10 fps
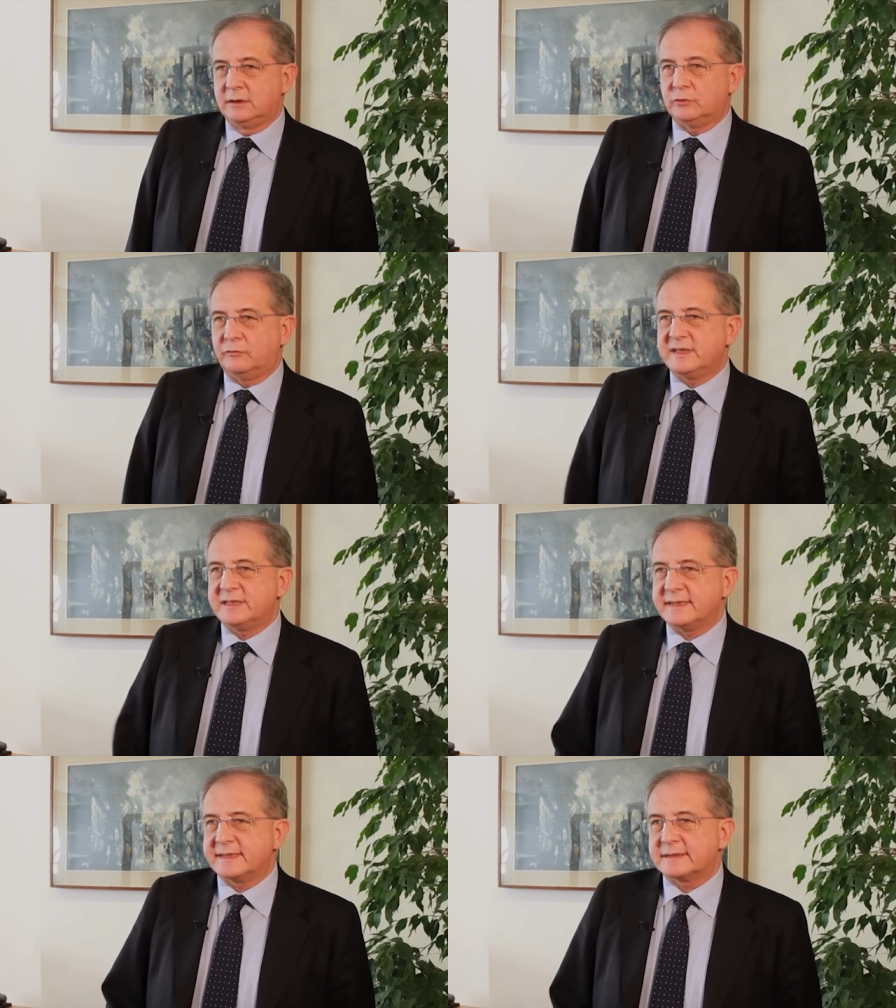To this
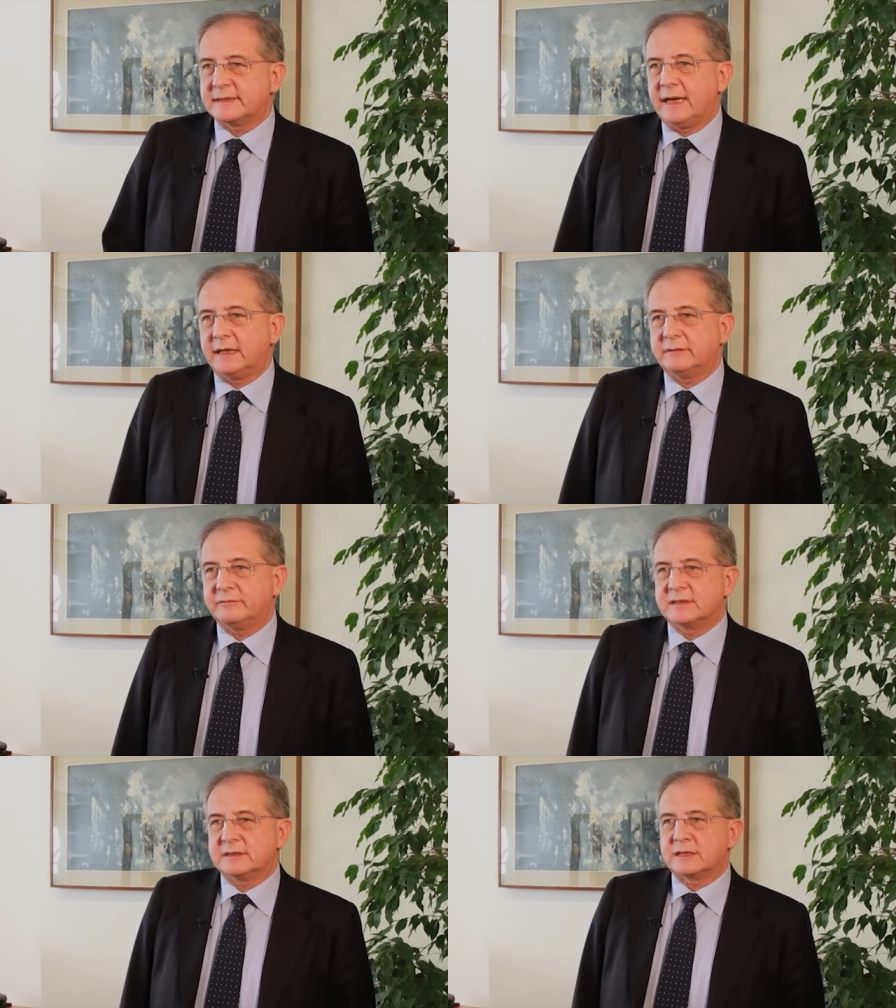extent,
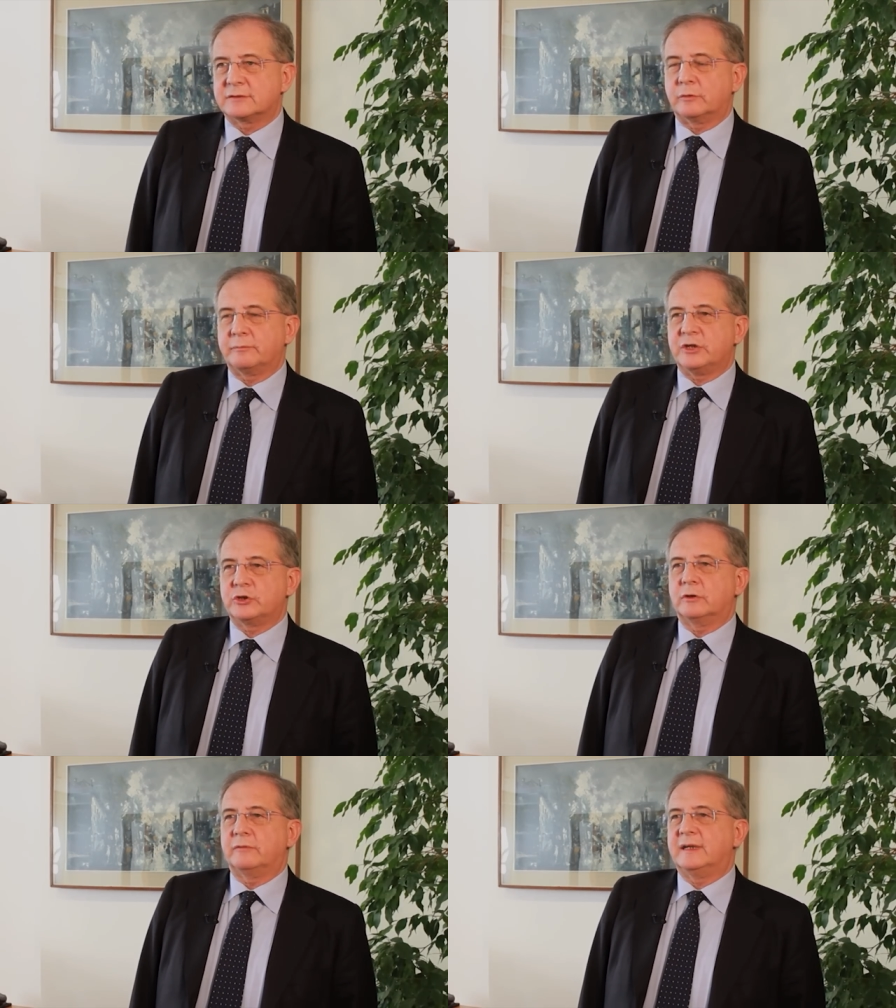the
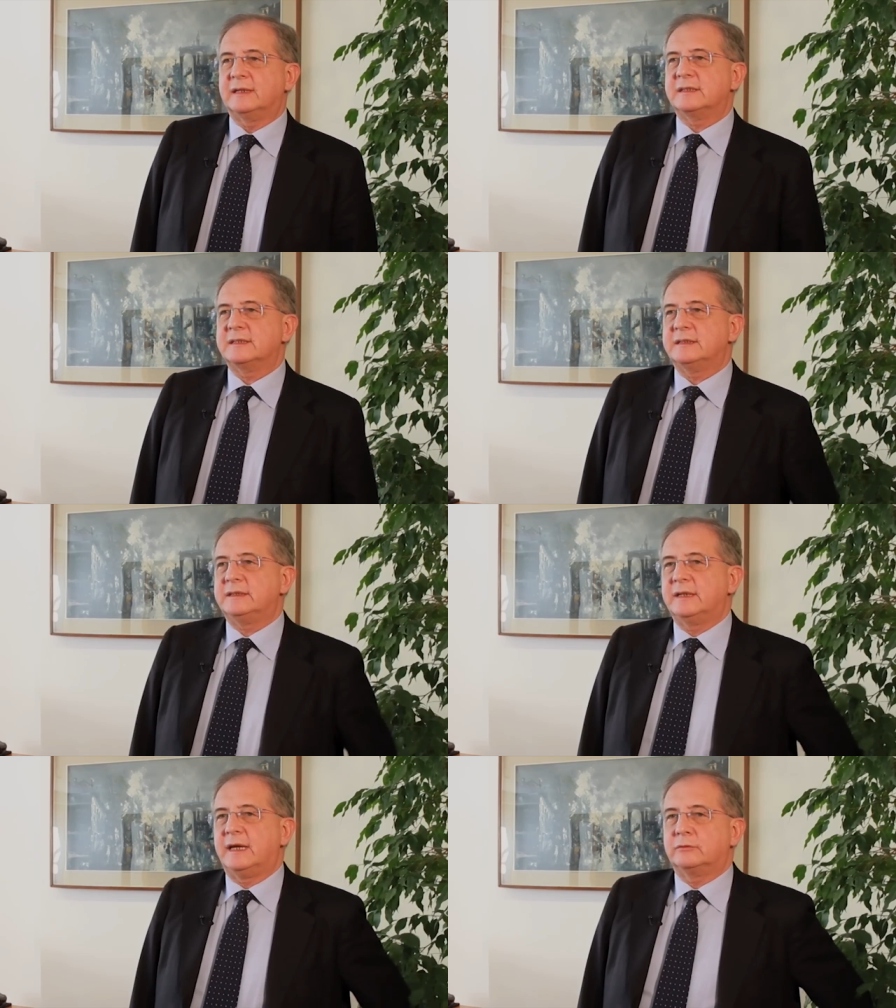transformation of electricity
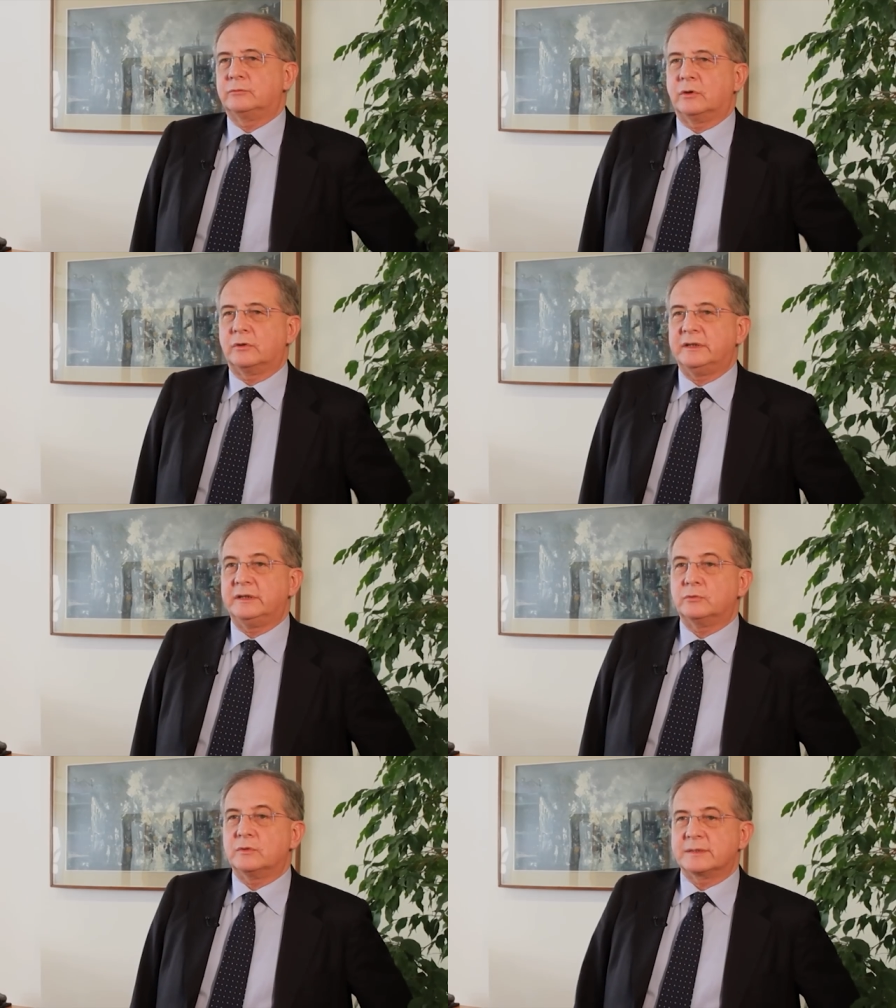network
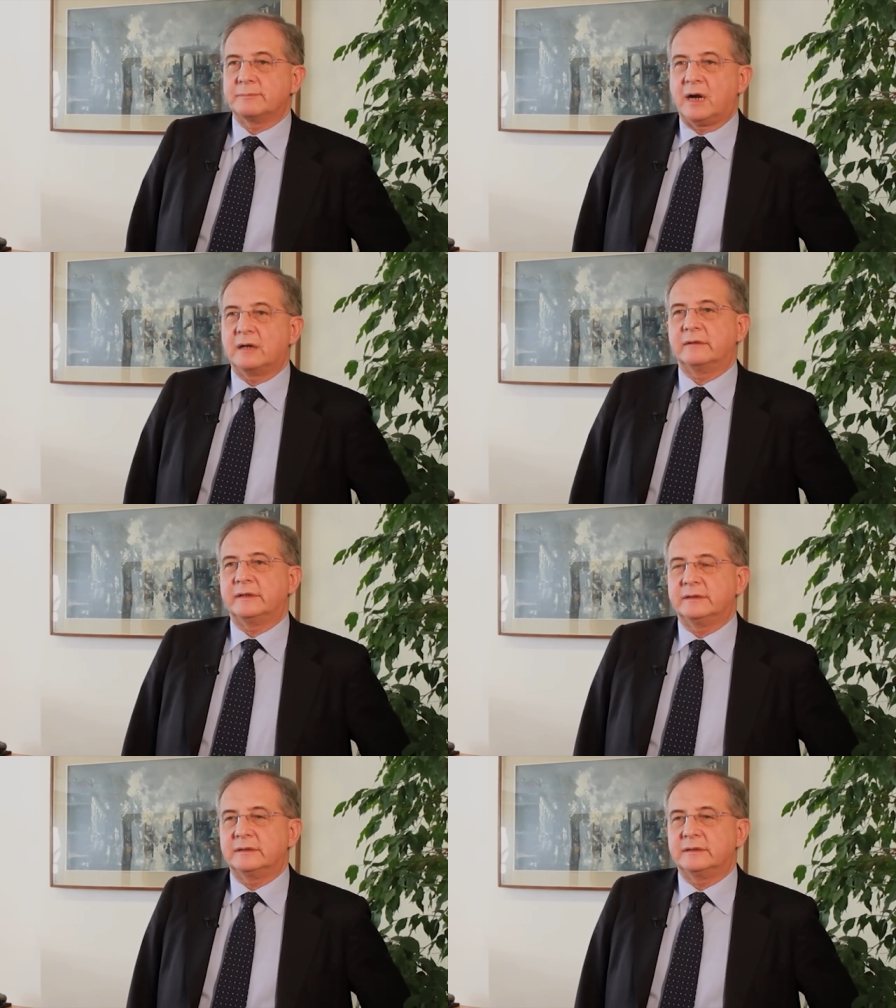into a smart grid